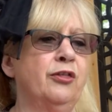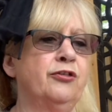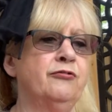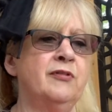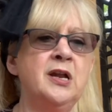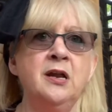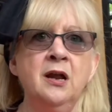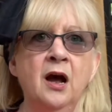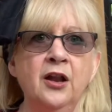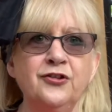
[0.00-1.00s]

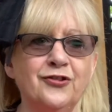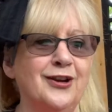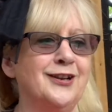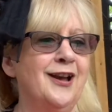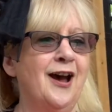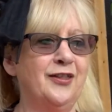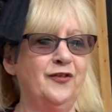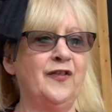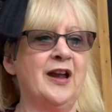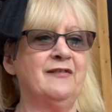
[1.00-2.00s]
300 other
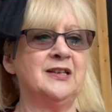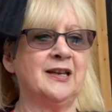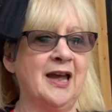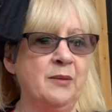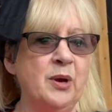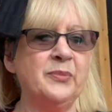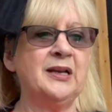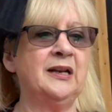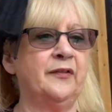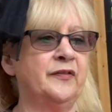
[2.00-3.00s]
fairies came up the
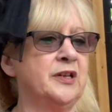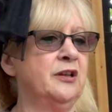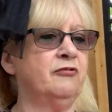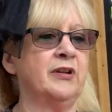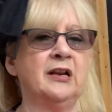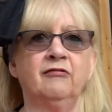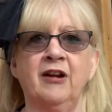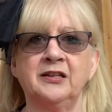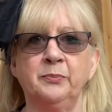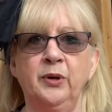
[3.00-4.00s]
cliff to the green
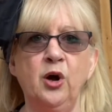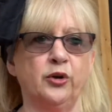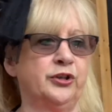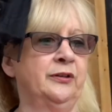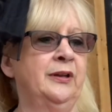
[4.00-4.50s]
grass plot,